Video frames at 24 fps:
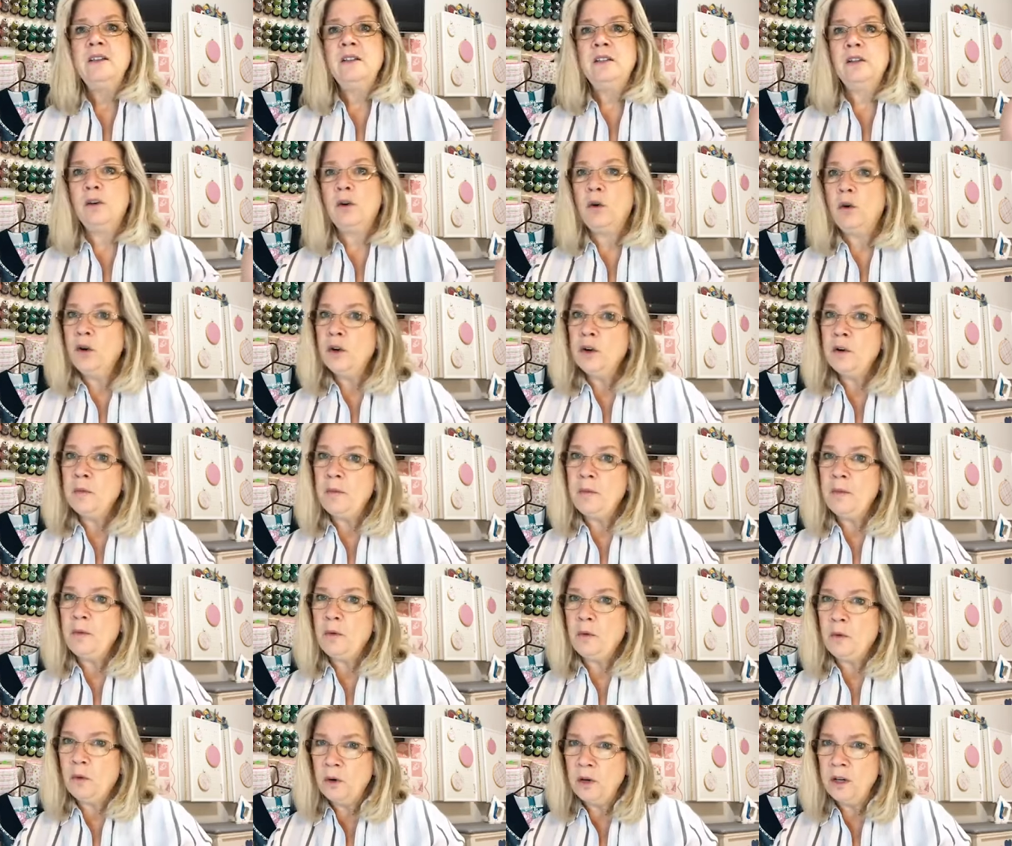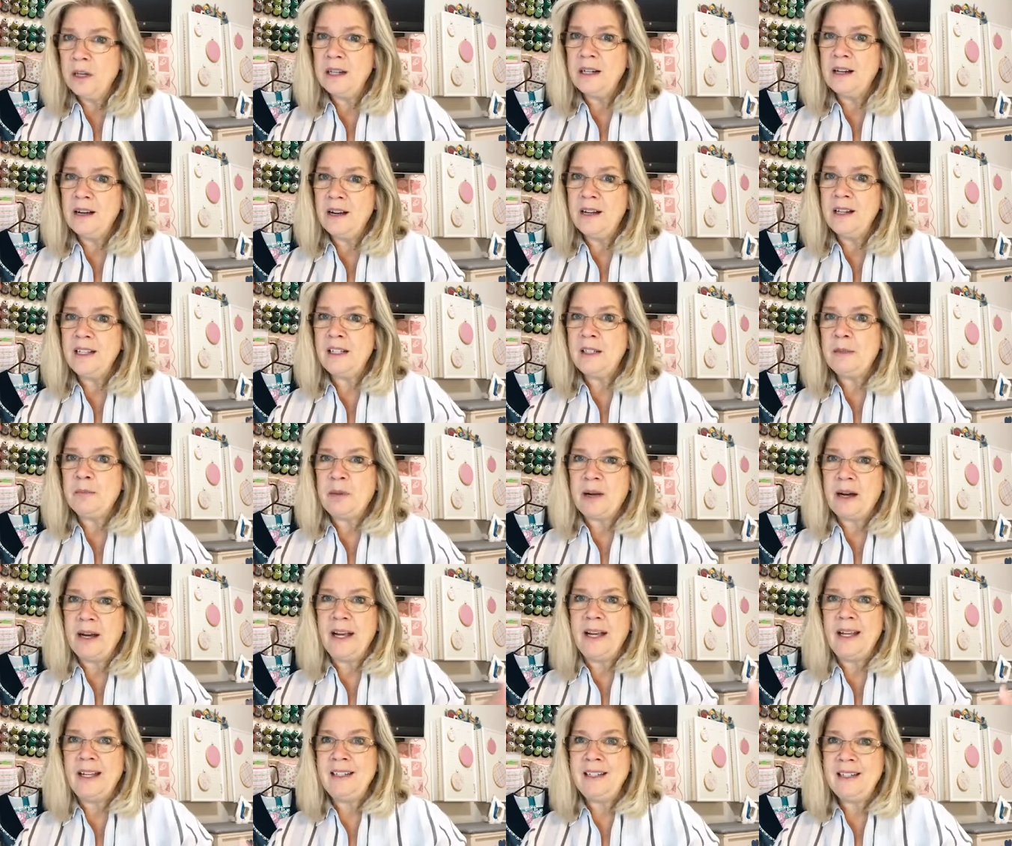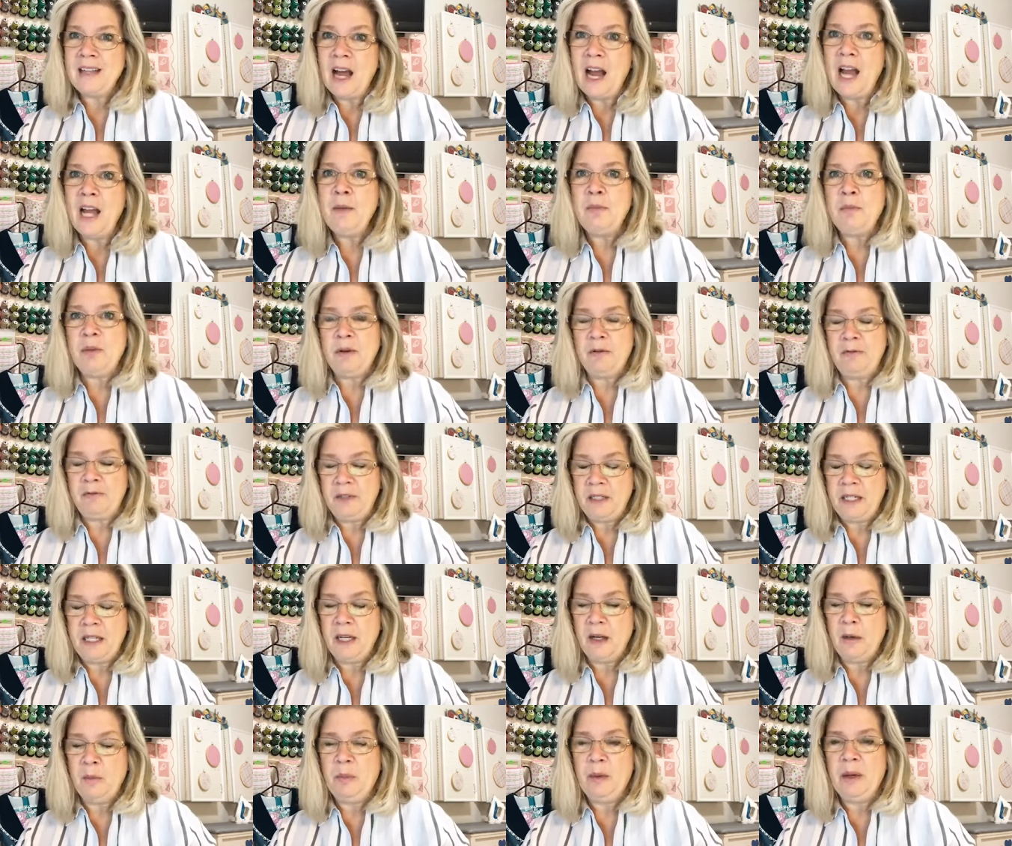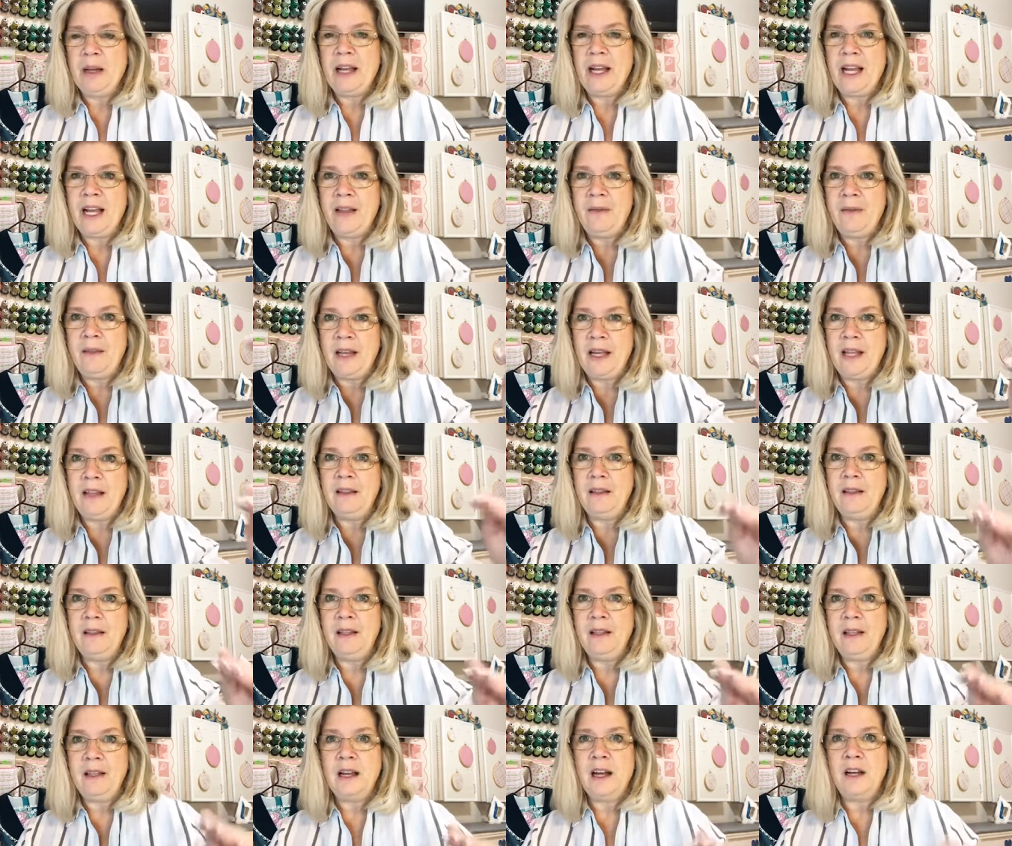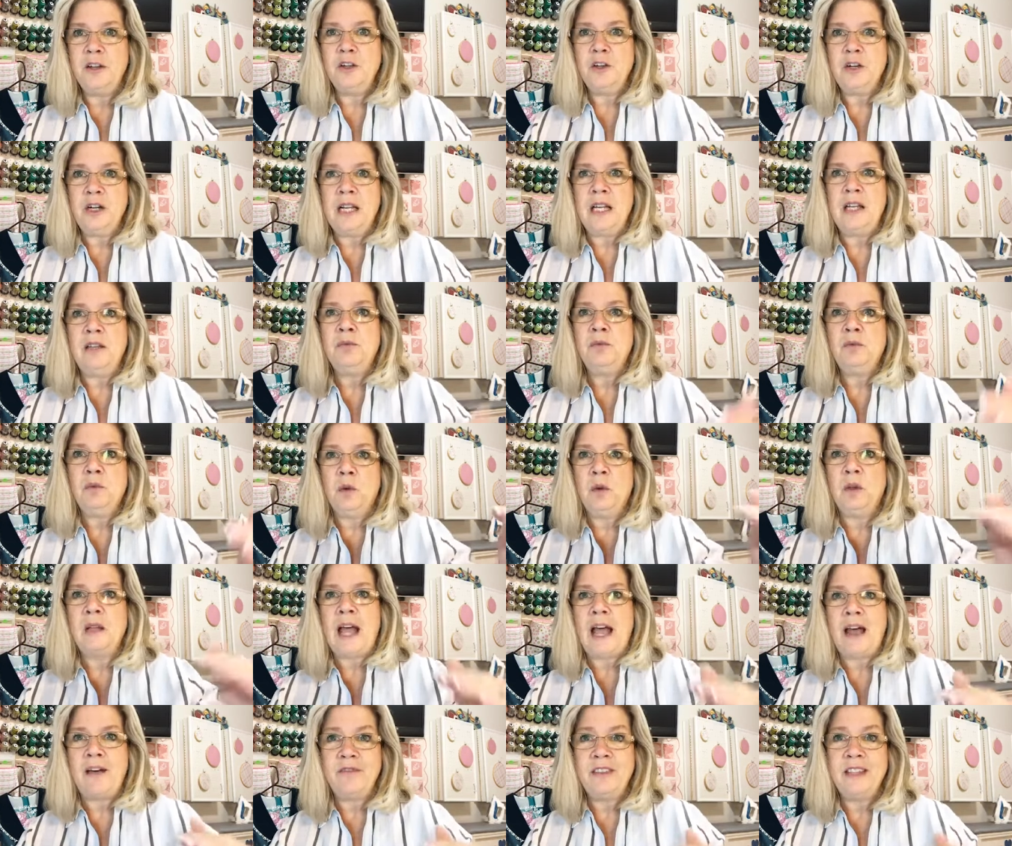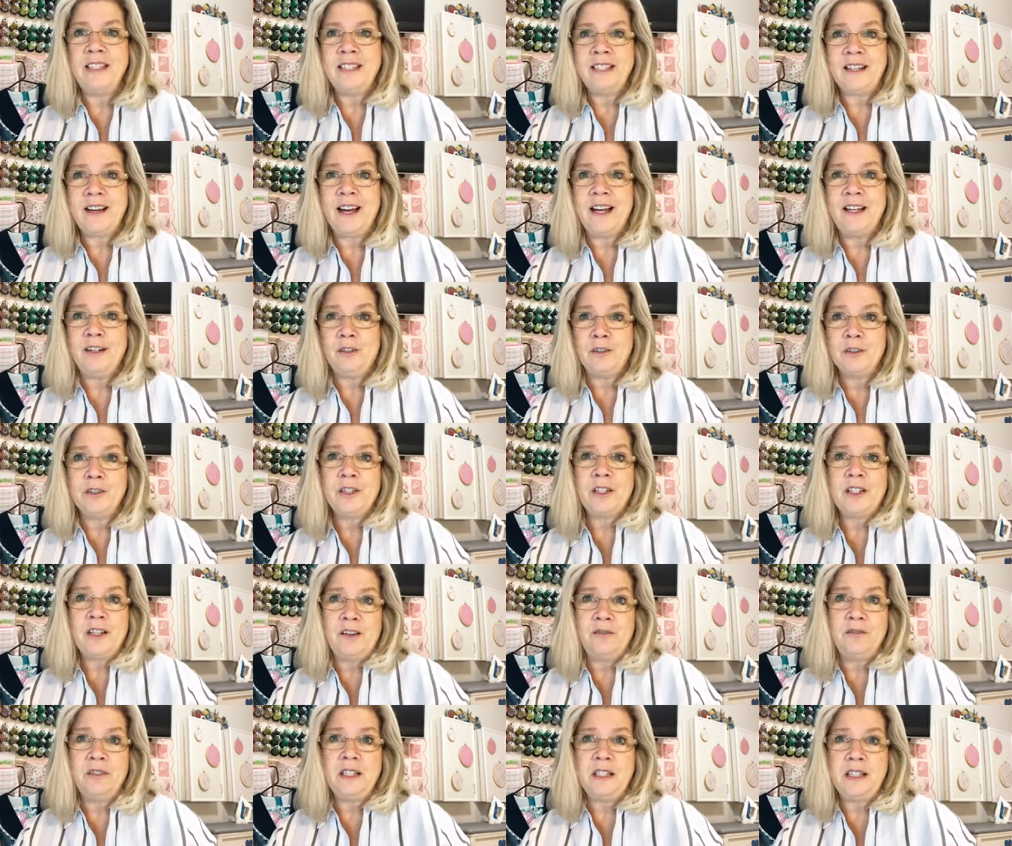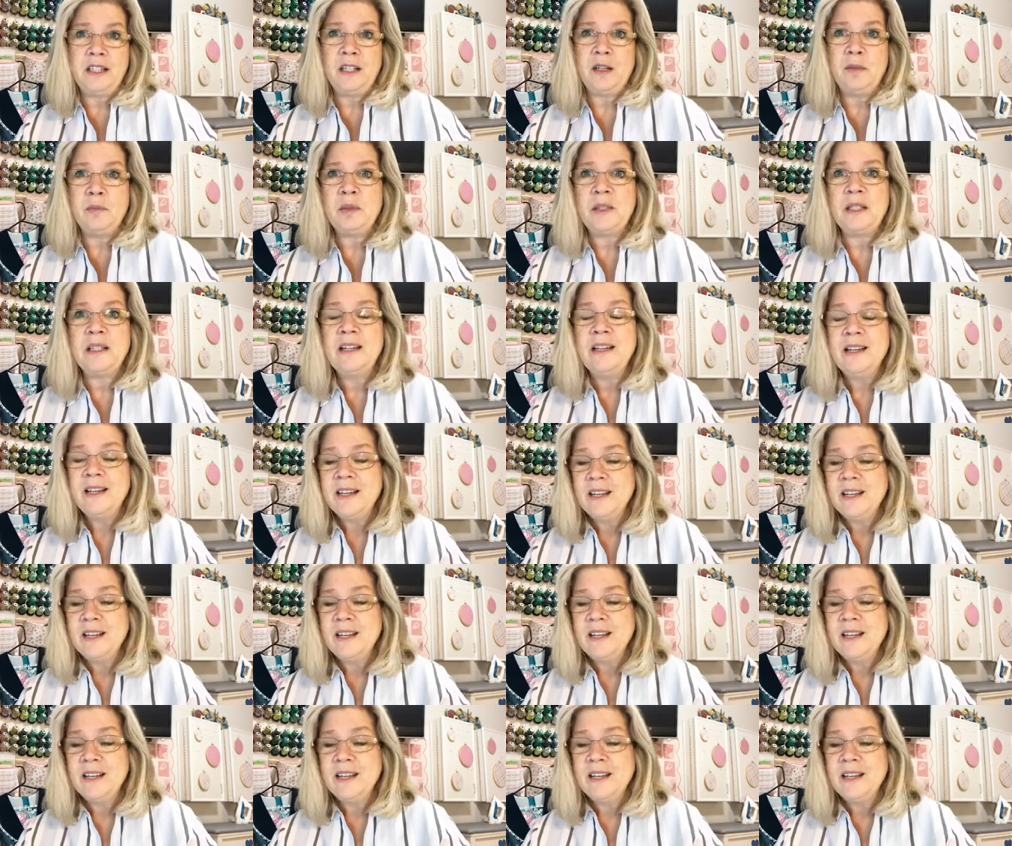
They're or organized by type of tip and then underneath we'll have the titles of the tips.